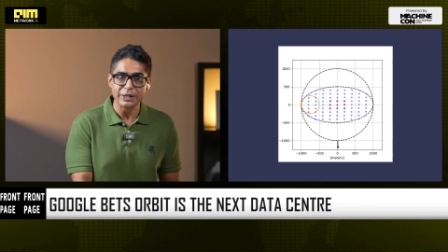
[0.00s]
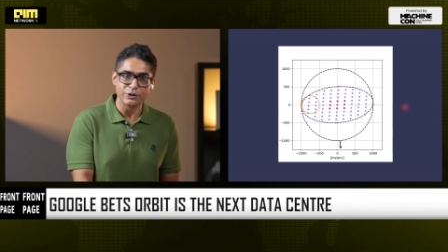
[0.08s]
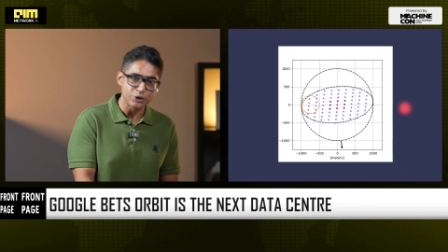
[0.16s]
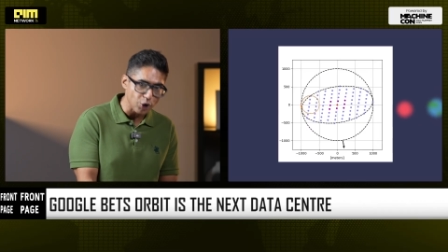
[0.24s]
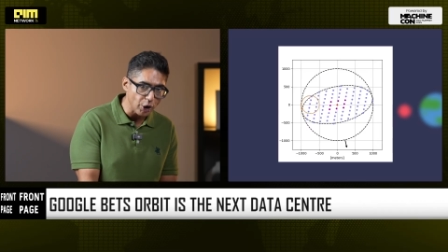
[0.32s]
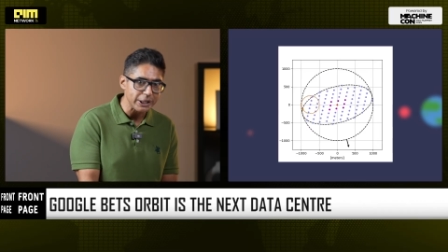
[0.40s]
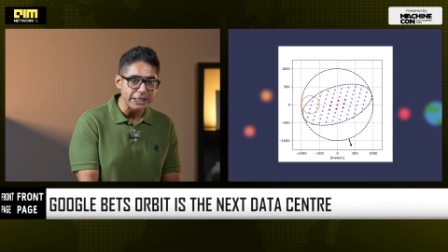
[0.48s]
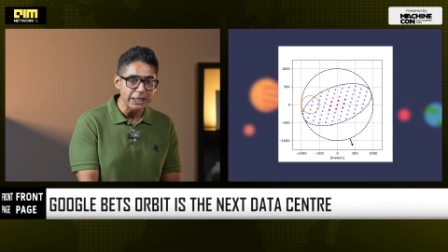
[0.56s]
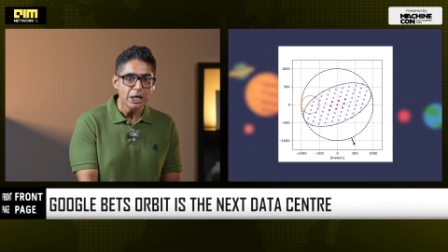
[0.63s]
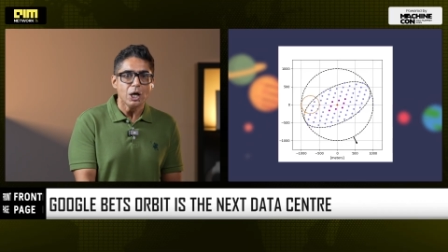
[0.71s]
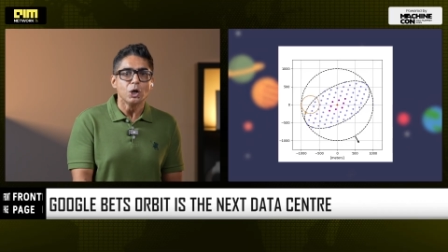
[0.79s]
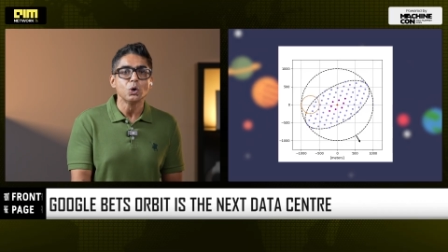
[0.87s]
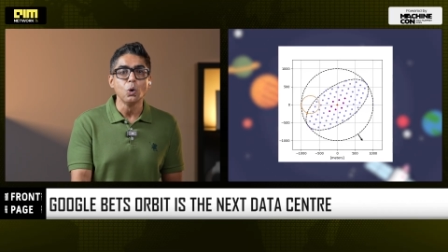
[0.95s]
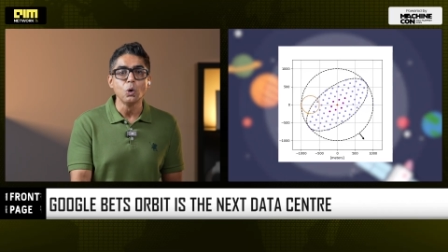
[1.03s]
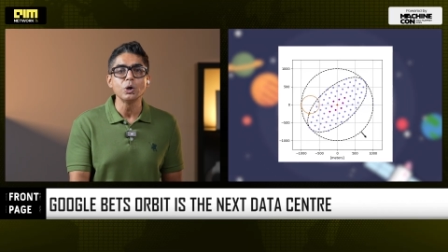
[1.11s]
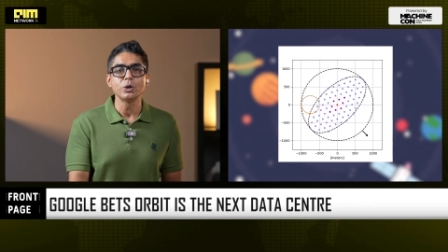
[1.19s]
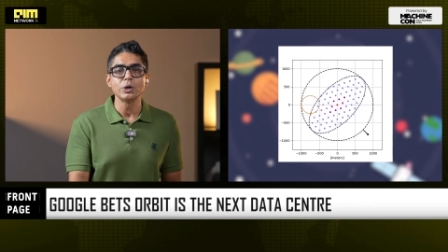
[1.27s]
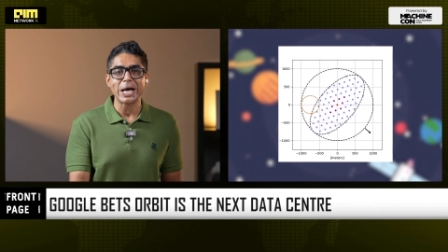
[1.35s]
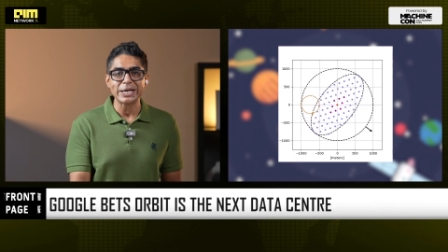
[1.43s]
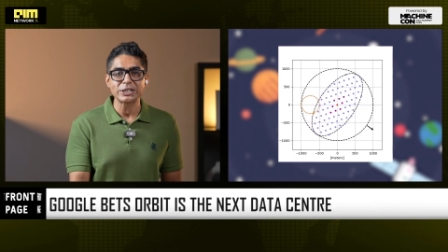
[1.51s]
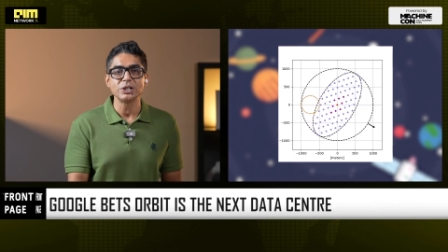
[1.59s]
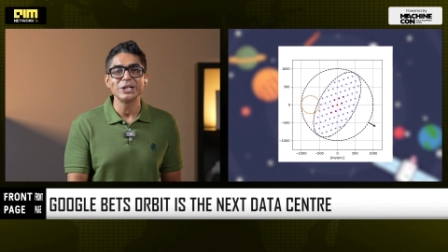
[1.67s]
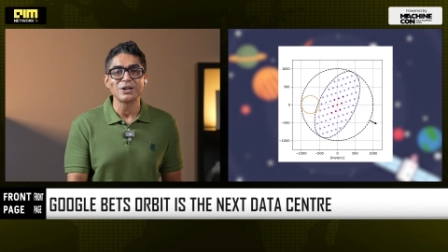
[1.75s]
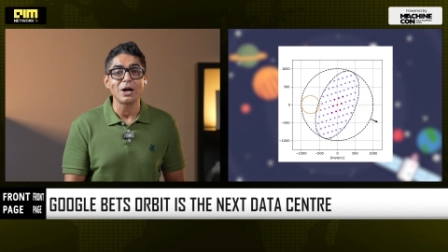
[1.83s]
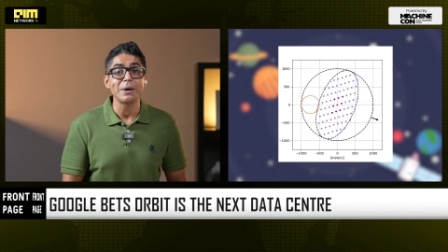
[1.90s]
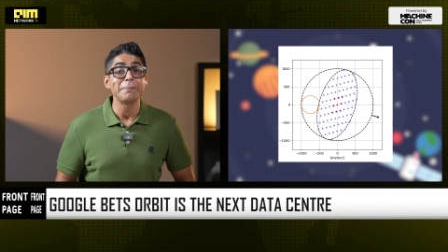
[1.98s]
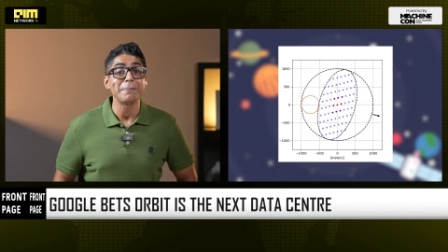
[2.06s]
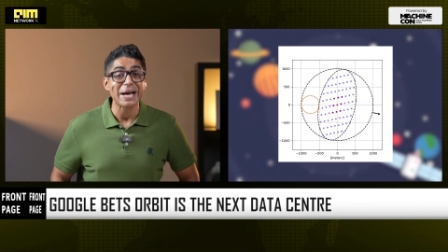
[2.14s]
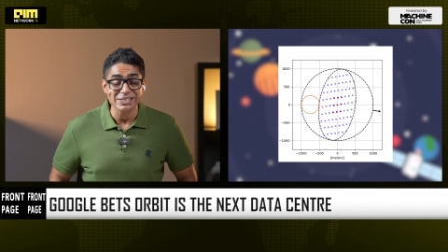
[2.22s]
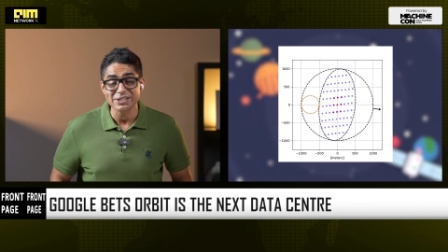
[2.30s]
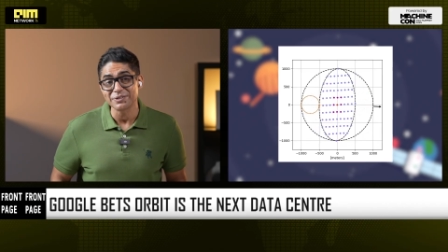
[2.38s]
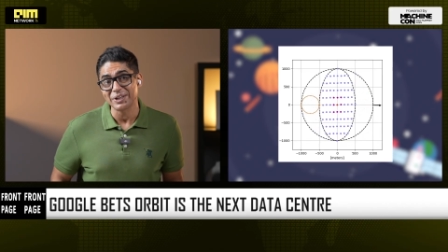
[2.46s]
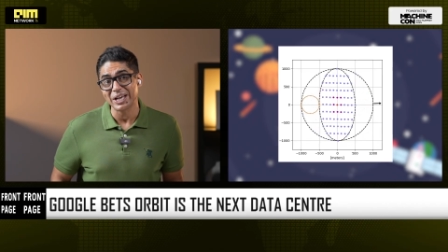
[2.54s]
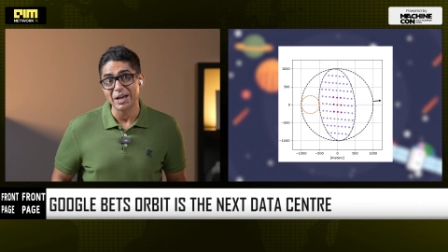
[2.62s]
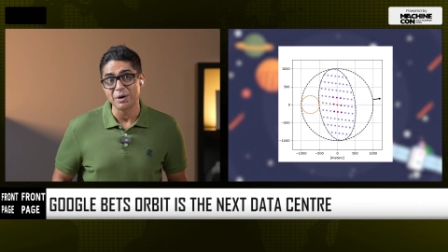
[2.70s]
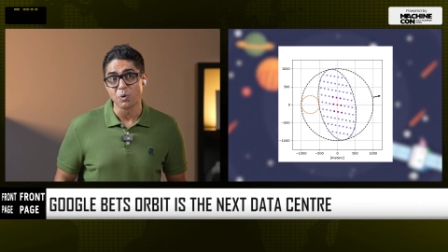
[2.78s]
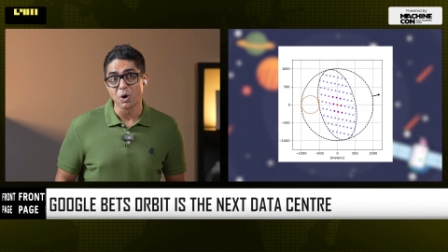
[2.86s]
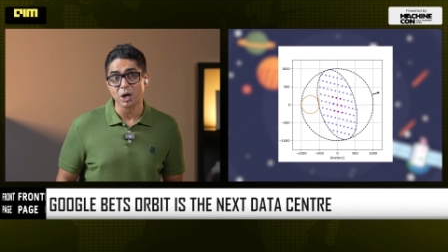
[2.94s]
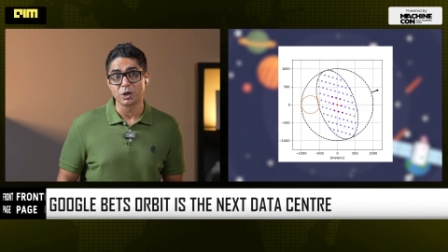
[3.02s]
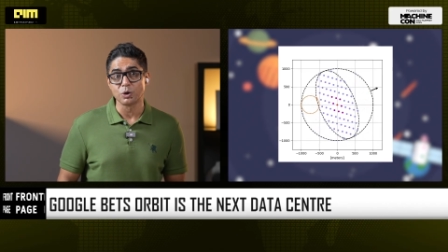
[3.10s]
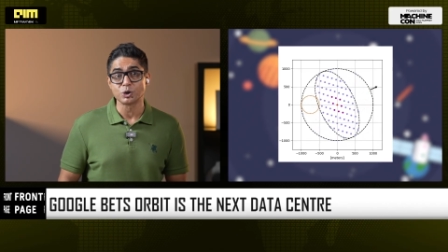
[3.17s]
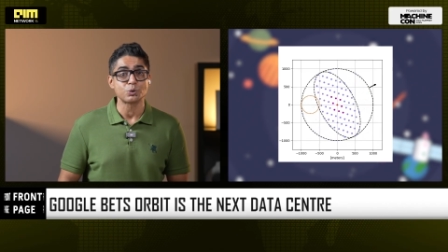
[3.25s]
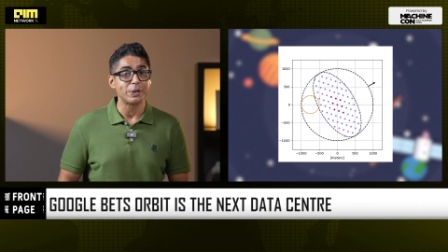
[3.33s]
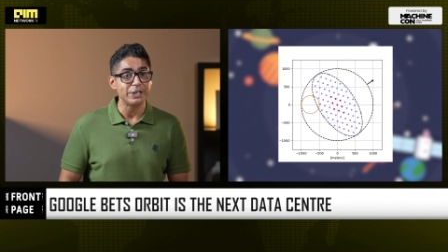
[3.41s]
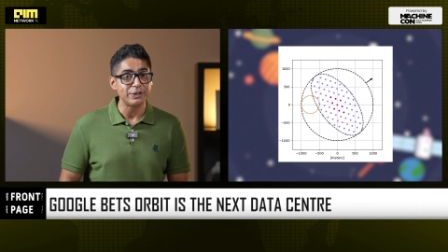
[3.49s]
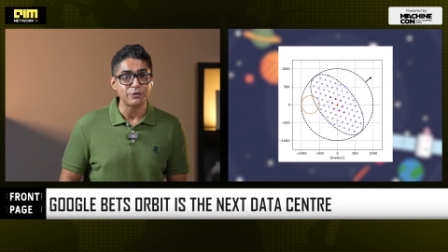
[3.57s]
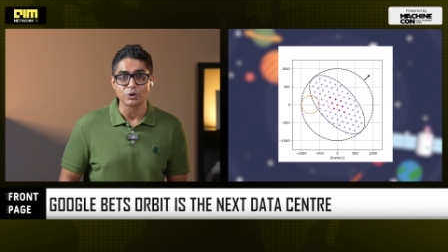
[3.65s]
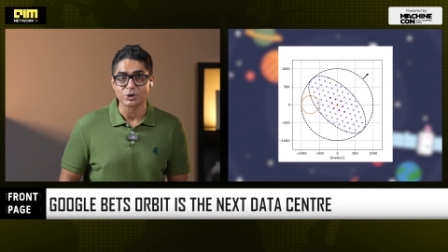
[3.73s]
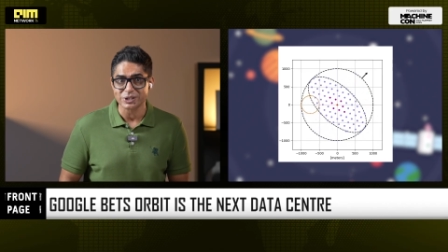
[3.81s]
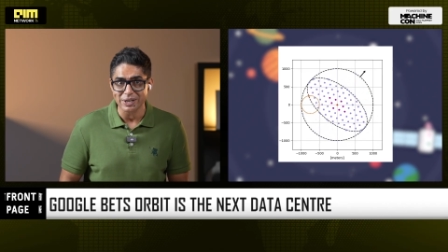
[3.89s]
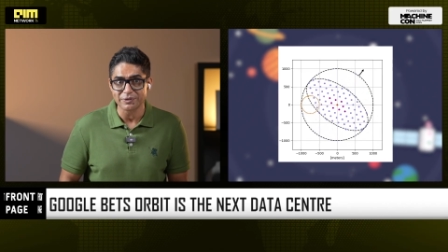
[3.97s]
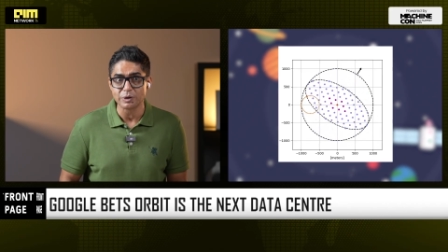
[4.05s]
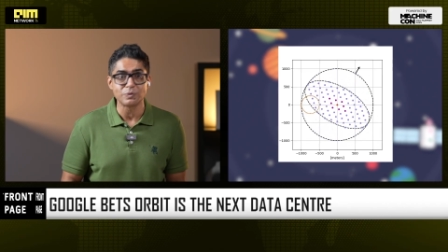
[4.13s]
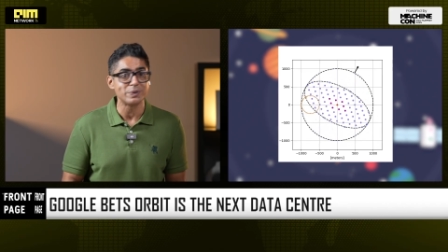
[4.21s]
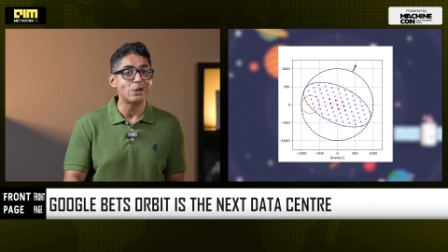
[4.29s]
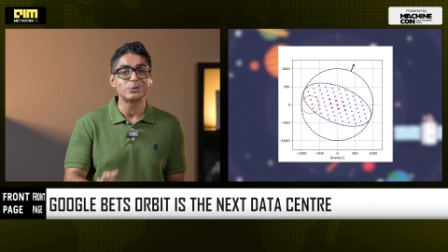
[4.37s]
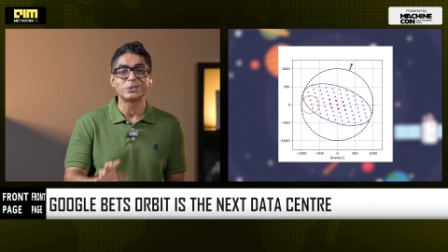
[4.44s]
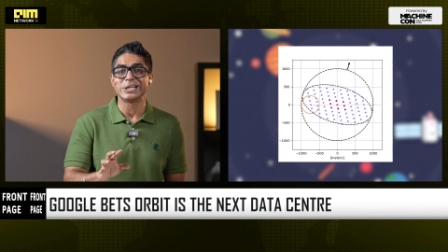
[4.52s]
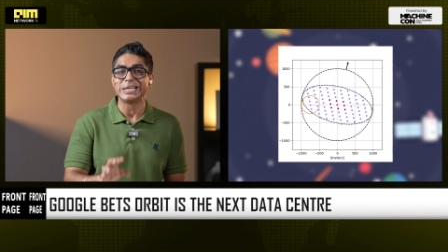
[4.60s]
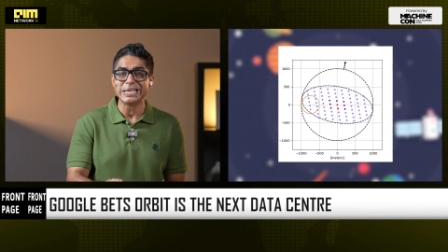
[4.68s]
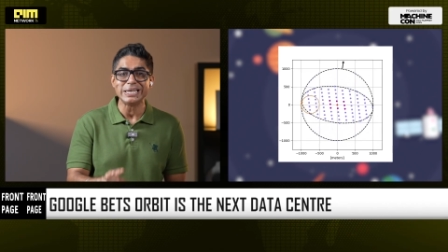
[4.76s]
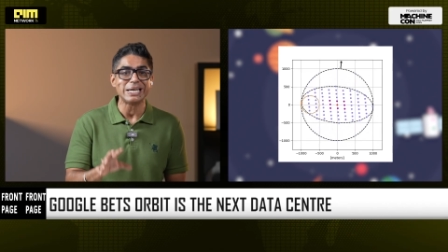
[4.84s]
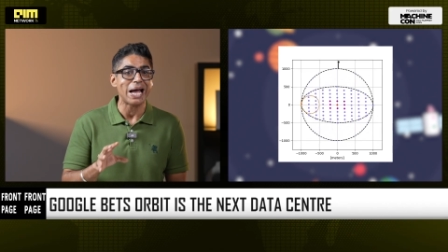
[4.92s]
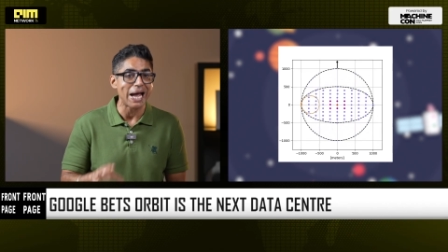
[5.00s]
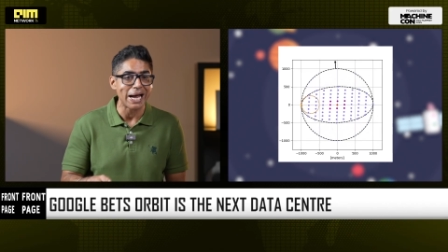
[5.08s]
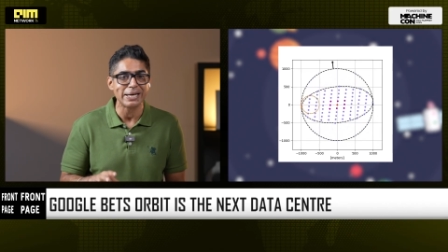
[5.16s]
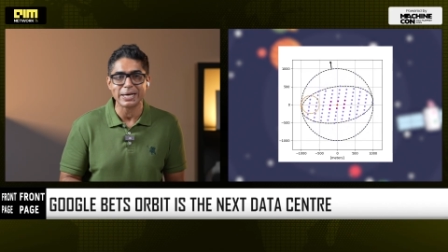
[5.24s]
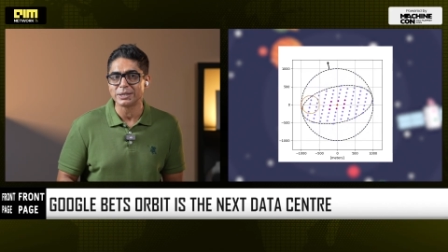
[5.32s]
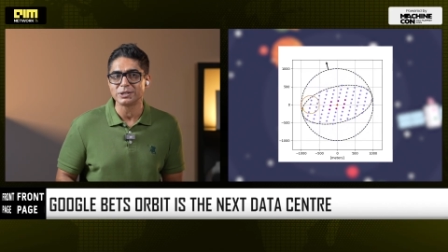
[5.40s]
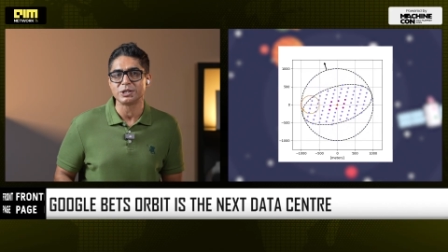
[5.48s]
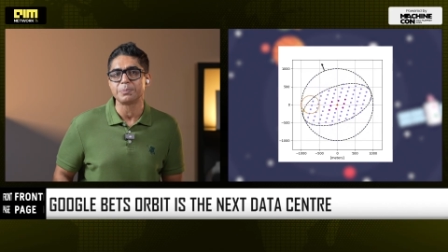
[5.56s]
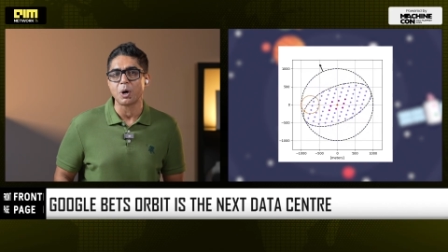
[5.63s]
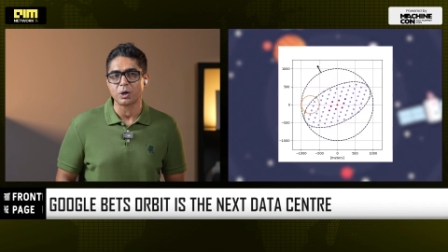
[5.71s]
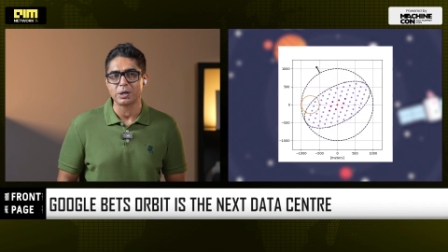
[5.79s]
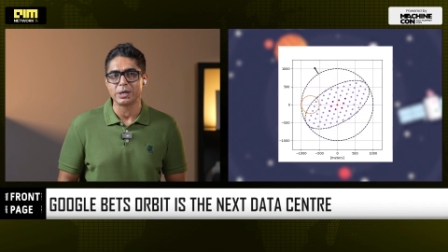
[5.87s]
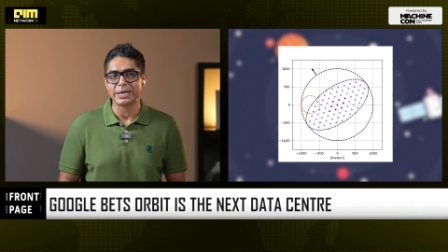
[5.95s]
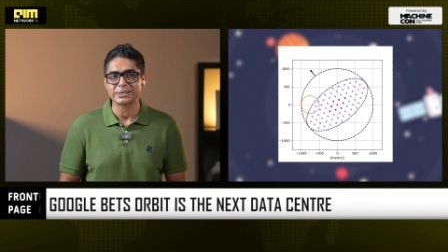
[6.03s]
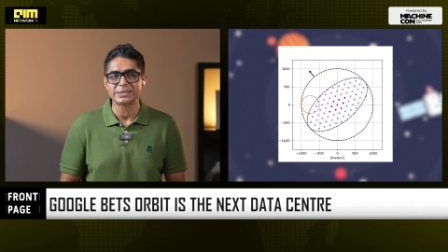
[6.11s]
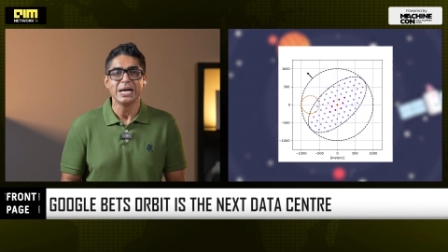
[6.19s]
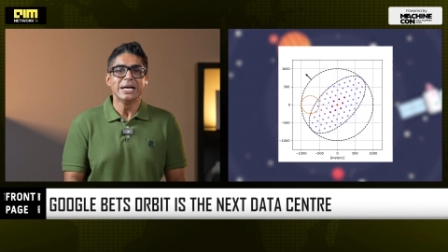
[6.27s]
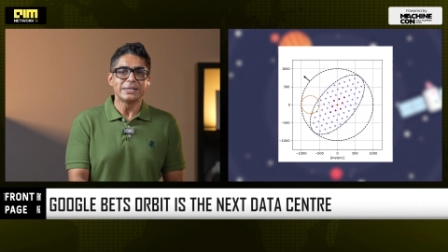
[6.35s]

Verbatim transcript: in theory, Google could actually run massive AI workloads 24-7 without the heat and energy bottlenecks